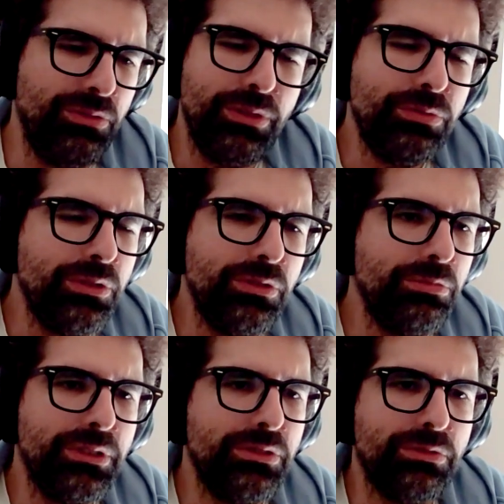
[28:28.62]
not what we do
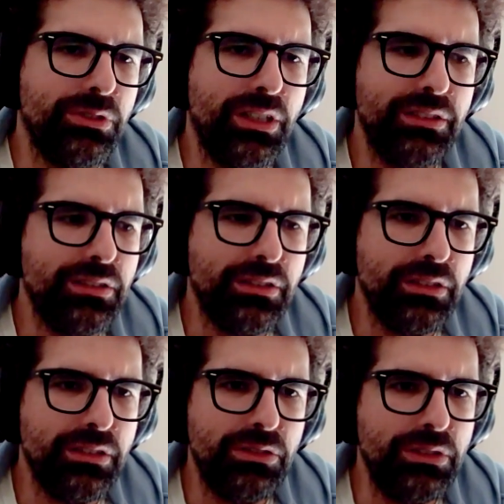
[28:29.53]
because we're not
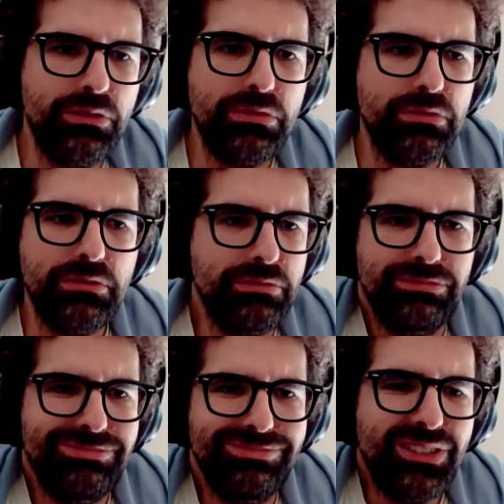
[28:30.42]
going to.
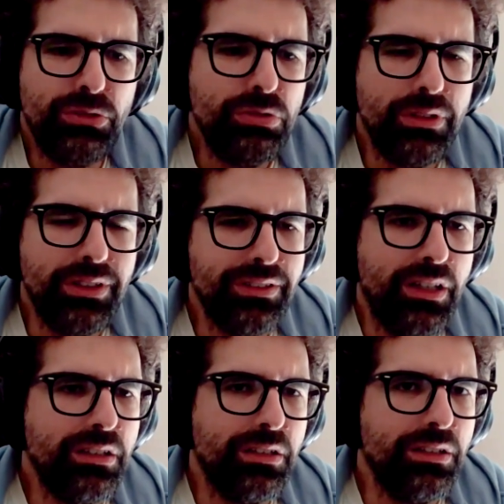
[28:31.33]
It's a tool. It's
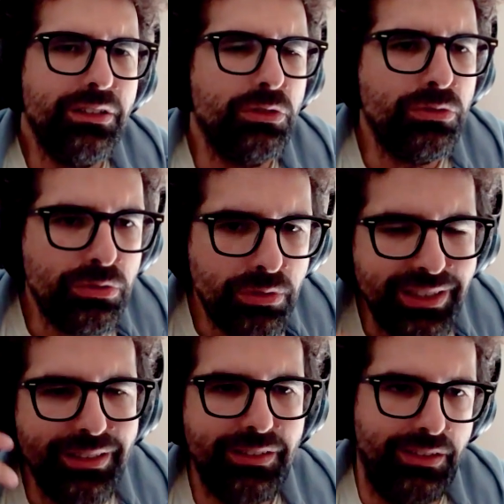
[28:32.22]
not. It's a tool
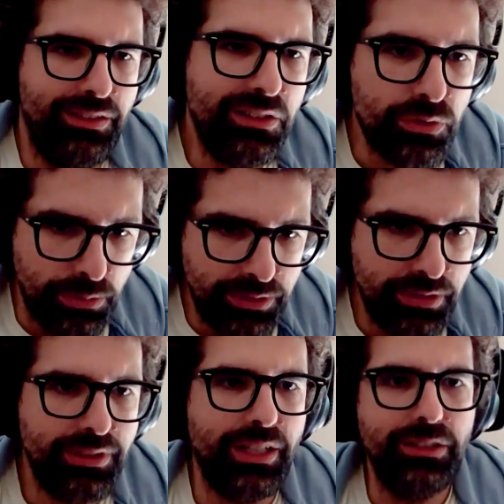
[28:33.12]
and it's an
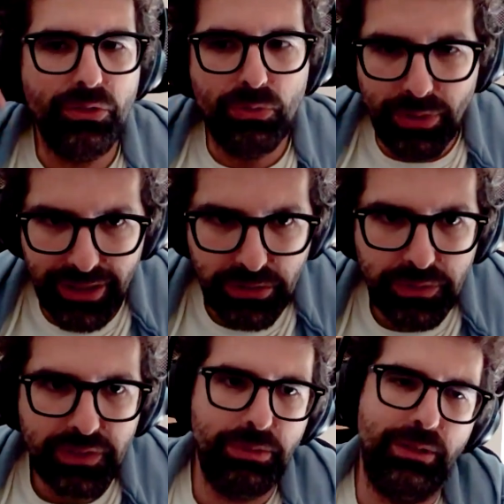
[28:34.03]
instrument telling you why
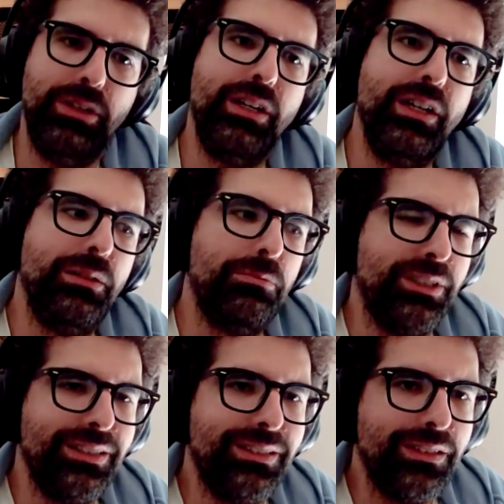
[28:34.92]
you're in spam,
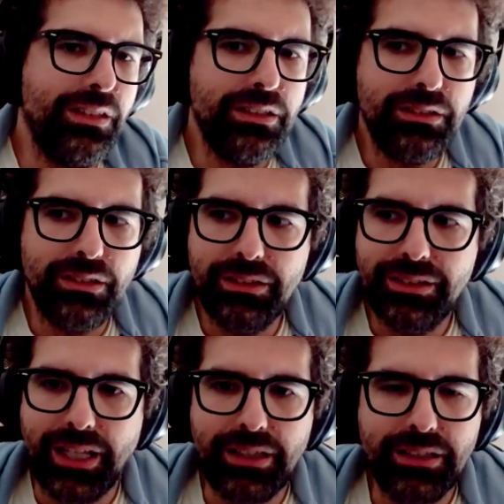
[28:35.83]
but it's not
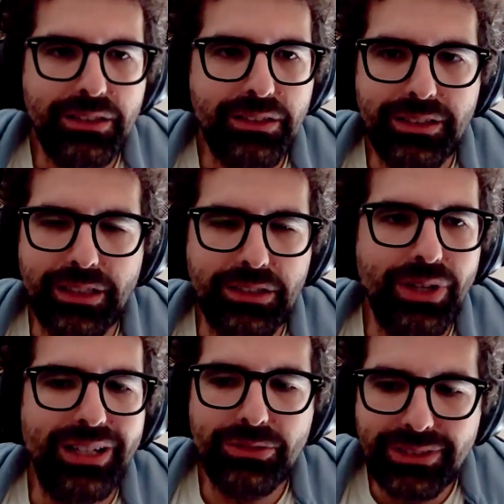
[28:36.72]
telling
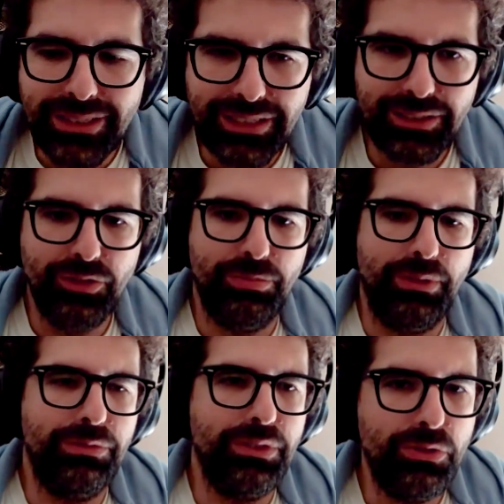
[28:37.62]
you how to deceive the
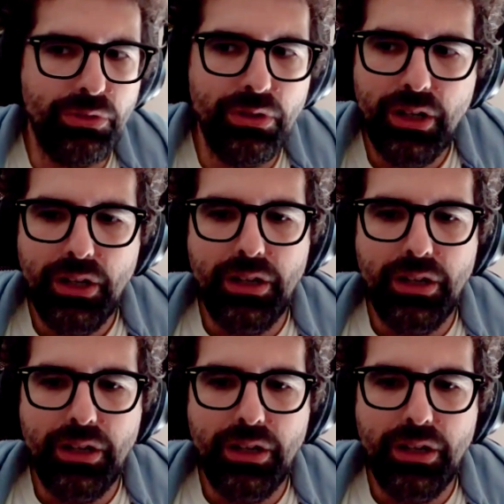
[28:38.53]
spam filter,